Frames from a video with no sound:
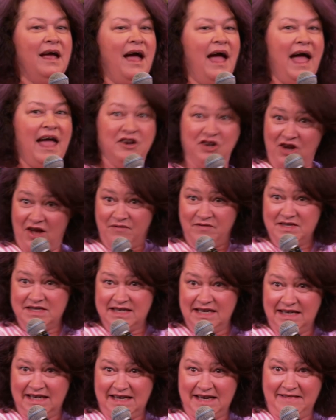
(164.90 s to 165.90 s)
And you haven't
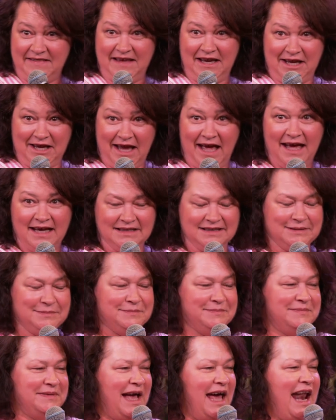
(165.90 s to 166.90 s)
seen anything yet.
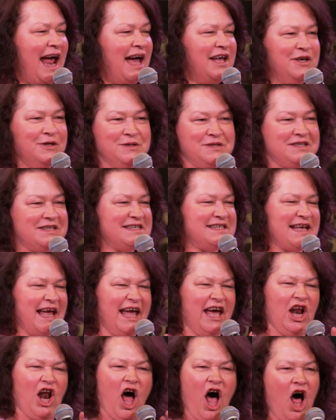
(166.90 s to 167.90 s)
And I used to say
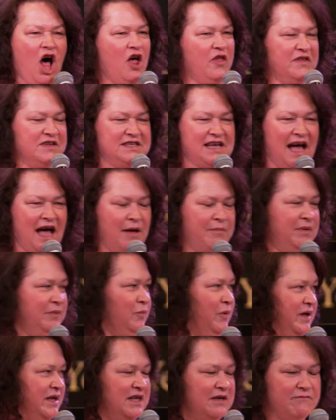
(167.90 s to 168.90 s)
it all the time, and
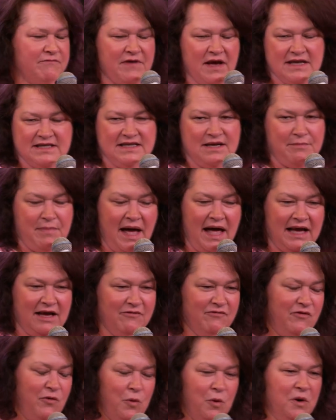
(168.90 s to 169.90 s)
we'd confess it back and
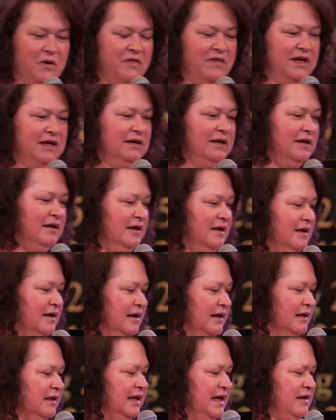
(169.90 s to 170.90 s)
forth. And
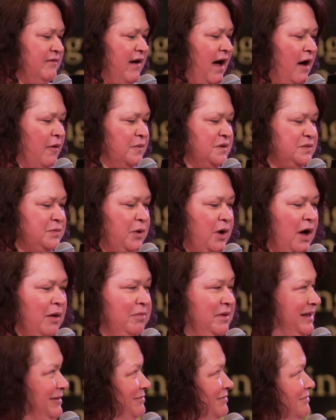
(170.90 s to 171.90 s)
Levi was
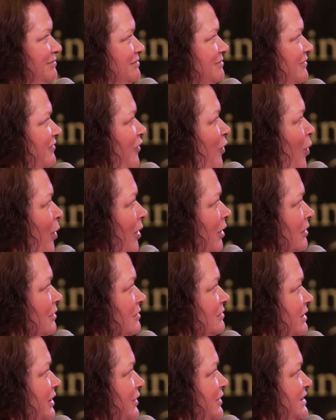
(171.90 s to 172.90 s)
probably 4
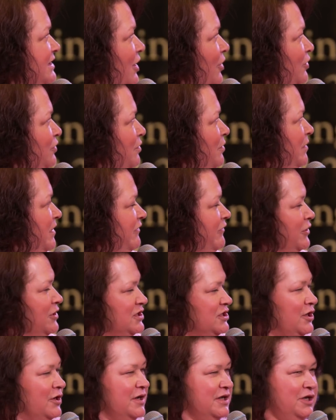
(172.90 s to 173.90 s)
years old when we first
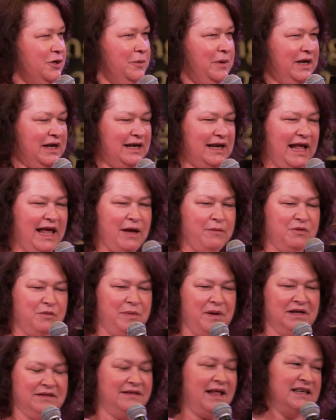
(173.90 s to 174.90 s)
started doing it, and he would
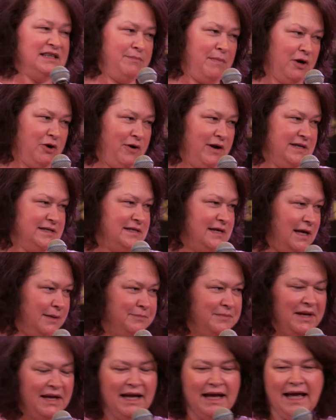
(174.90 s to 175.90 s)
be, that's my grandson,
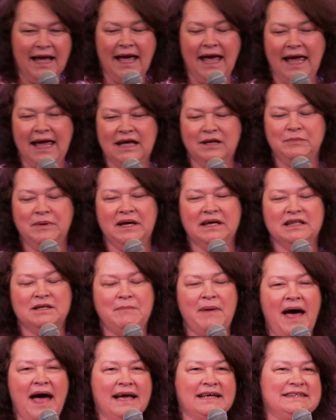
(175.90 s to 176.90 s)
he'd be in the
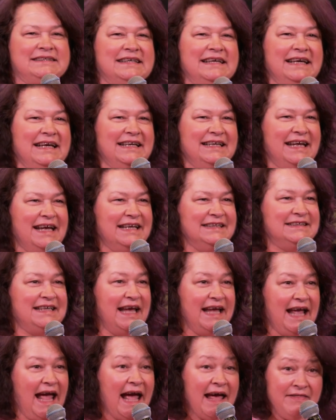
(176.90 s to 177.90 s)
back seat, and he'd
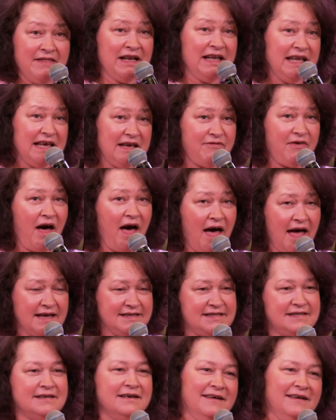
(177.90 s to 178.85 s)
say, and the Levi's.